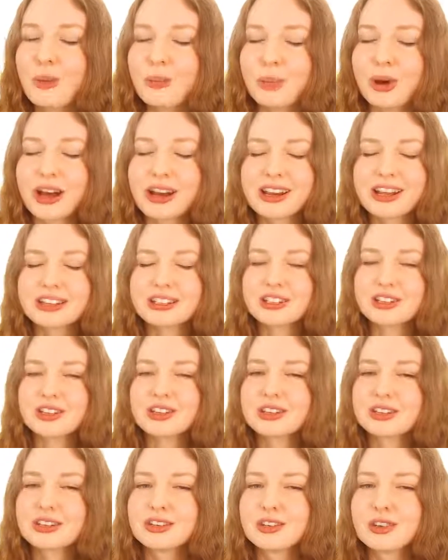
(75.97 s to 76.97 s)
but it's
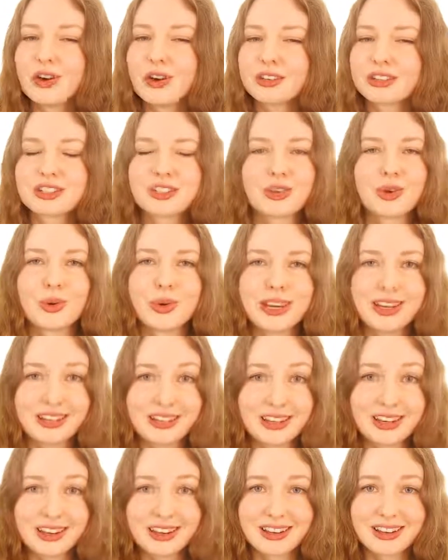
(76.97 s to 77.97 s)
just not so
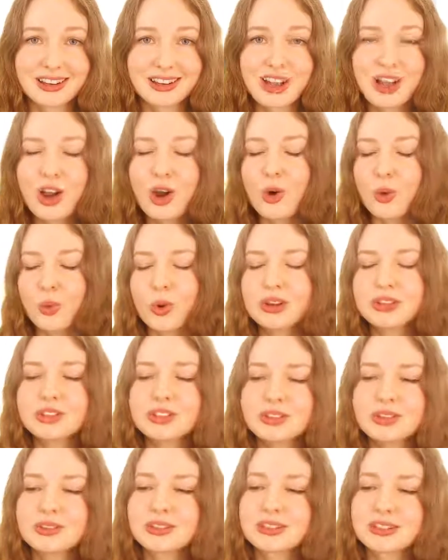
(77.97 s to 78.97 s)
easy.
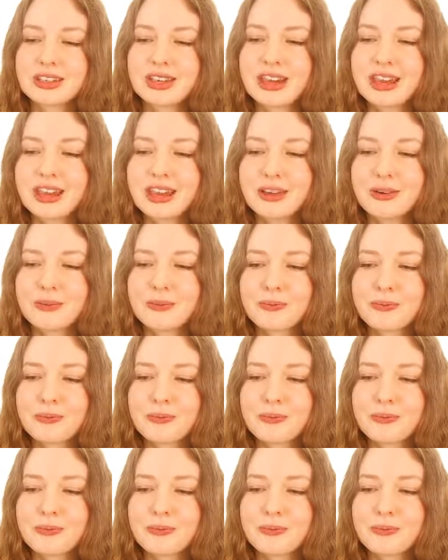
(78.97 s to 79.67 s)
Once you see